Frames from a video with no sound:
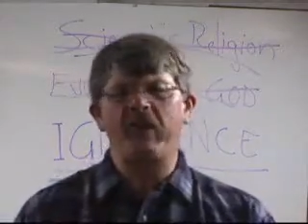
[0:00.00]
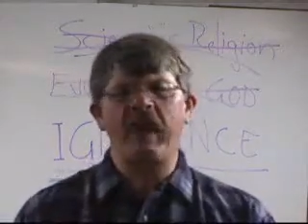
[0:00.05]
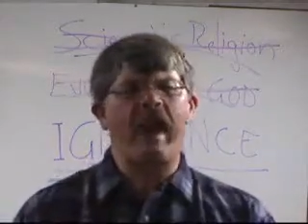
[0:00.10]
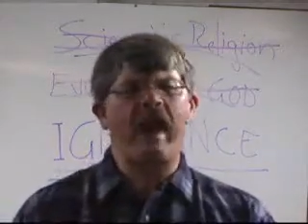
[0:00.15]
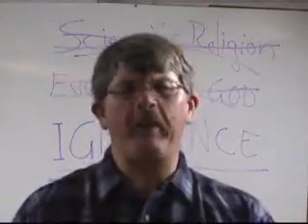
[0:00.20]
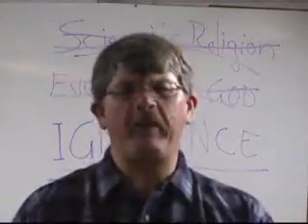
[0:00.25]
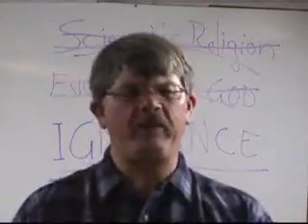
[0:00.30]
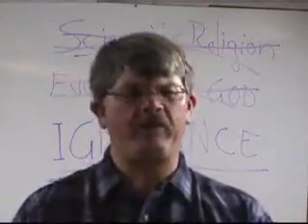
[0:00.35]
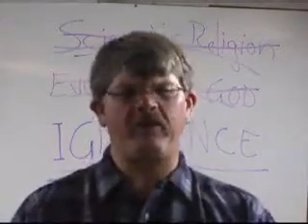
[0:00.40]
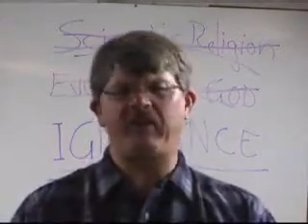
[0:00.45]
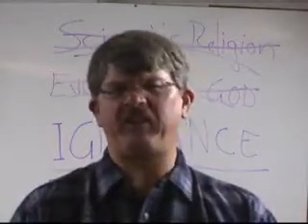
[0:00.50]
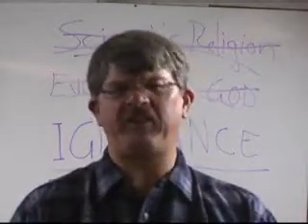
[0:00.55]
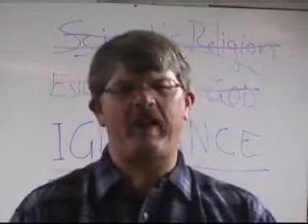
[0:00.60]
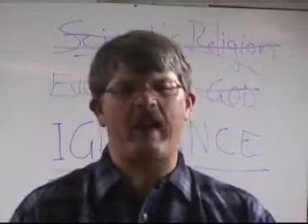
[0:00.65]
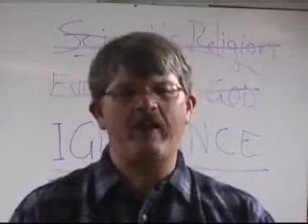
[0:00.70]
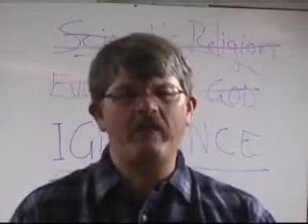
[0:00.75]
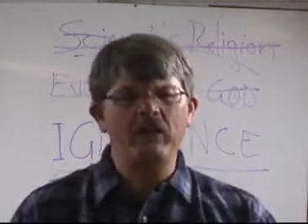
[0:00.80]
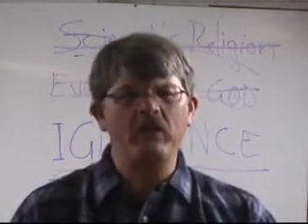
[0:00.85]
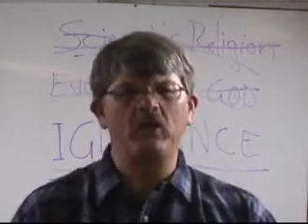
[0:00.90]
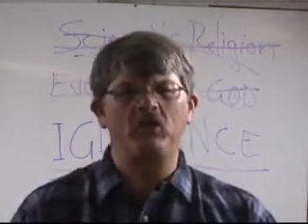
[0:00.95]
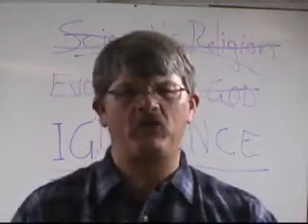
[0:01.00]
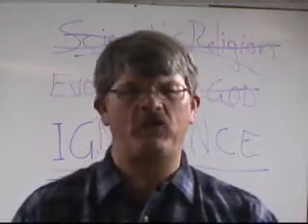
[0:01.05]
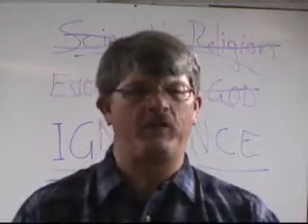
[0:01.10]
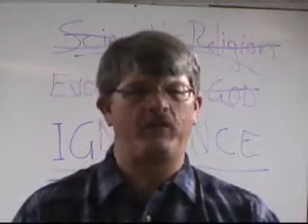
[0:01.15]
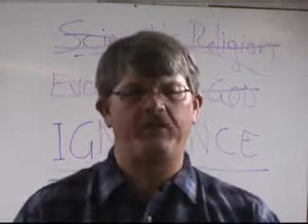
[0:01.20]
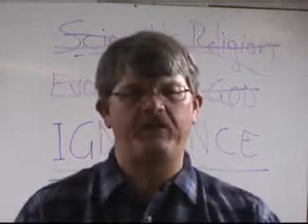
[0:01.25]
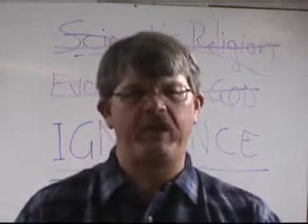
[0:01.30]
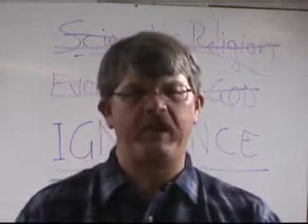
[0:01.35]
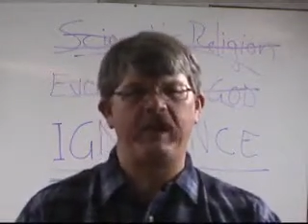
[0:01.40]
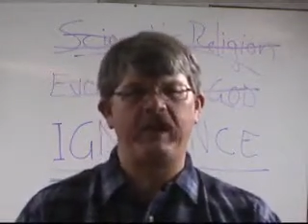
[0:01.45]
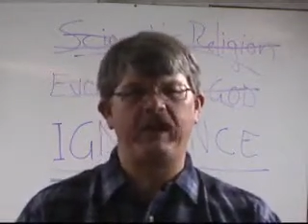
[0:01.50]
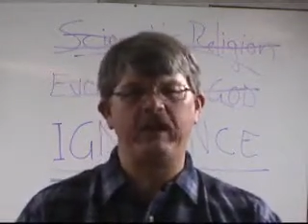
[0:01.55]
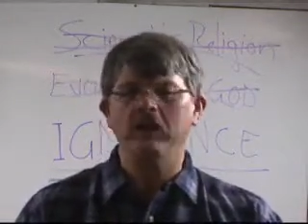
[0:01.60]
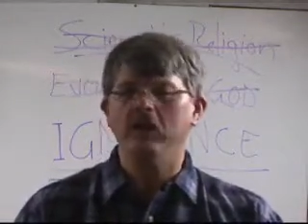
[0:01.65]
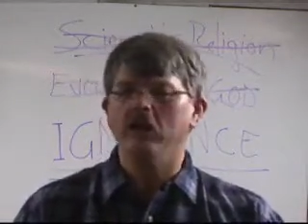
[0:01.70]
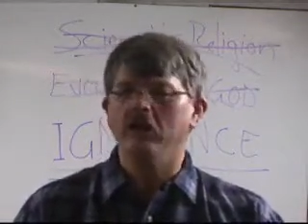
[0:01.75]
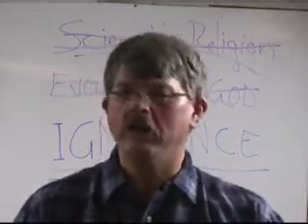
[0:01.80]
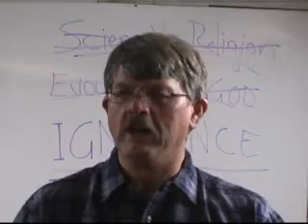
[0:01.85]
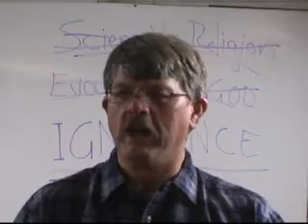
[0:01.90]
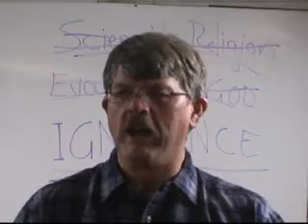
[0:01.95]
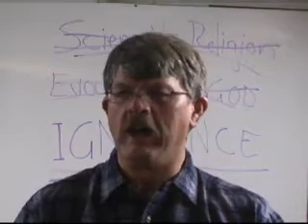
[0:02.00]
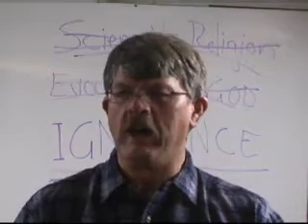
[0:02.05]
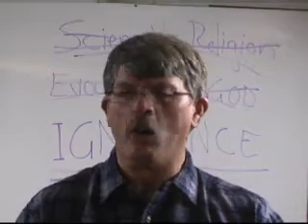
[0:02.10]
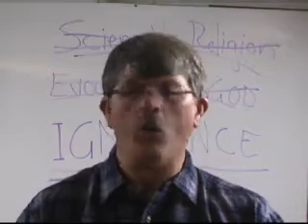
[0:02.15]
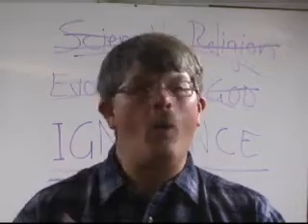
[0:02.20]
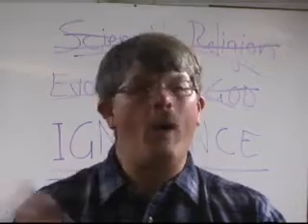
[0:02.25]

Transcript: how does this evolution thing uh,